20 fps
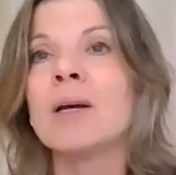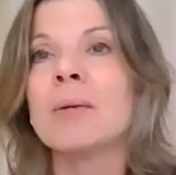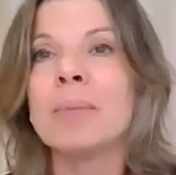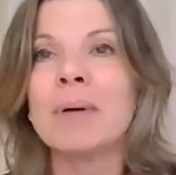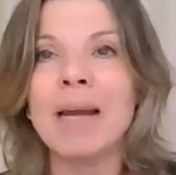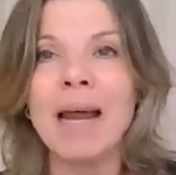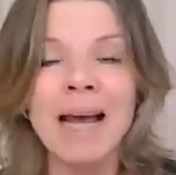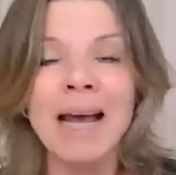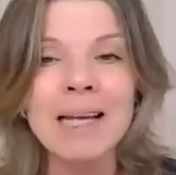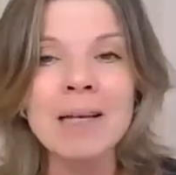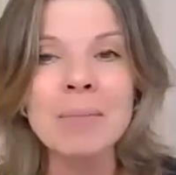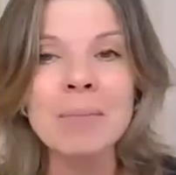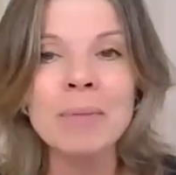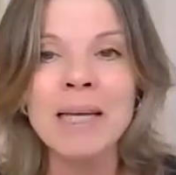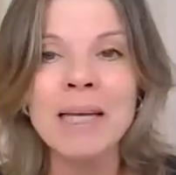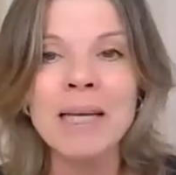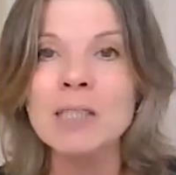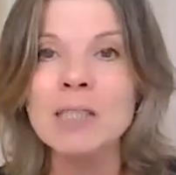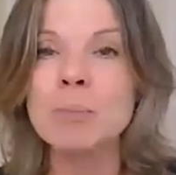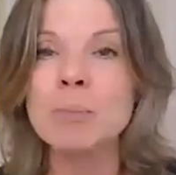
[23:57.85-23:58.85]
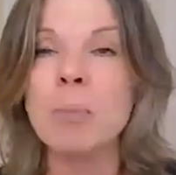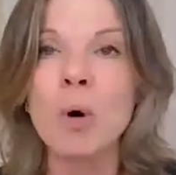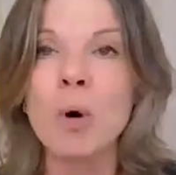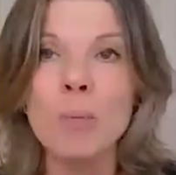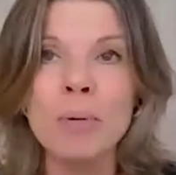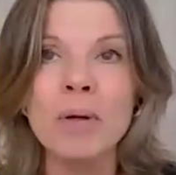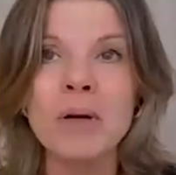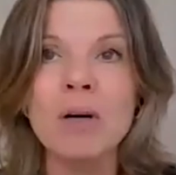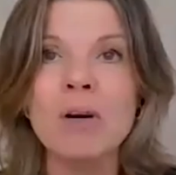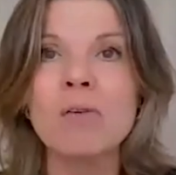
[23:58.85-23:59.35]
but Amy has
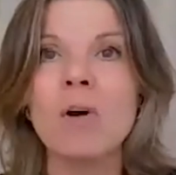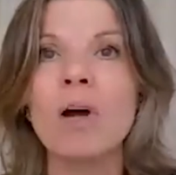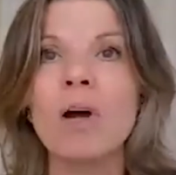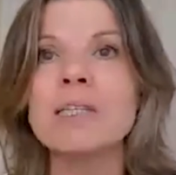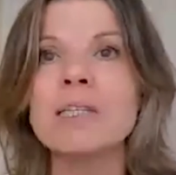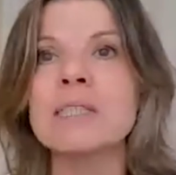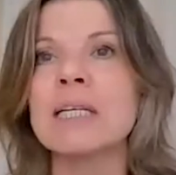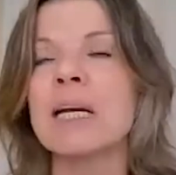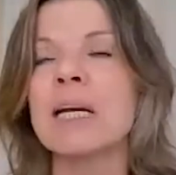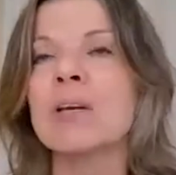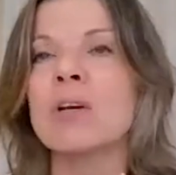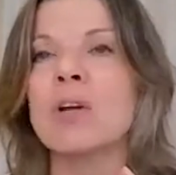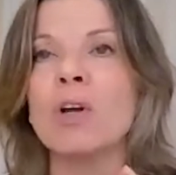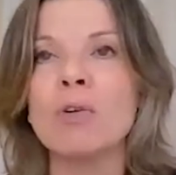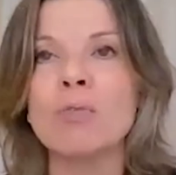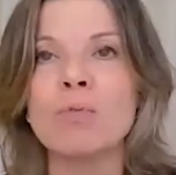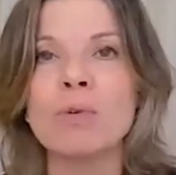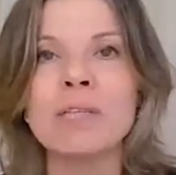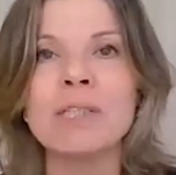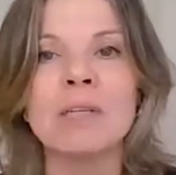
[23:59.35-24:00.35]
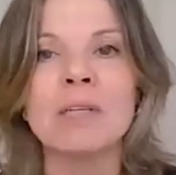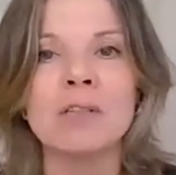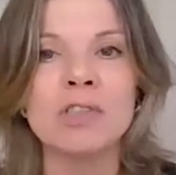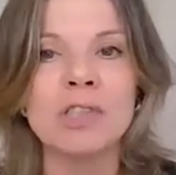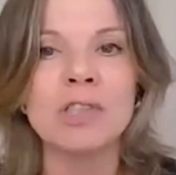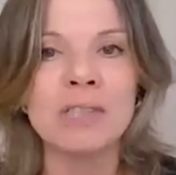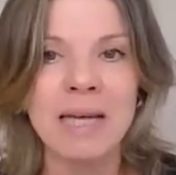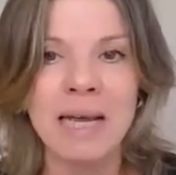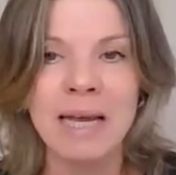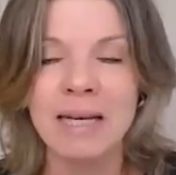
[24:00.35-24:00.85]
popularized it and her
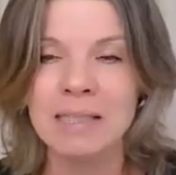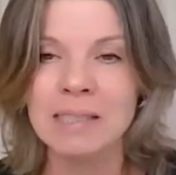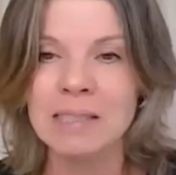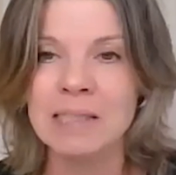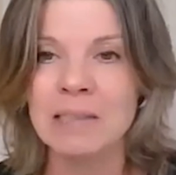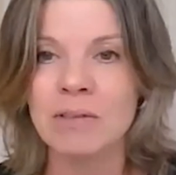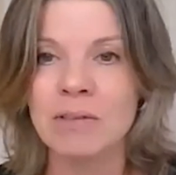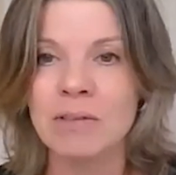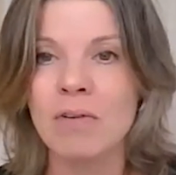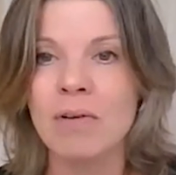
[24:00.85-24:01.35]
research is excellent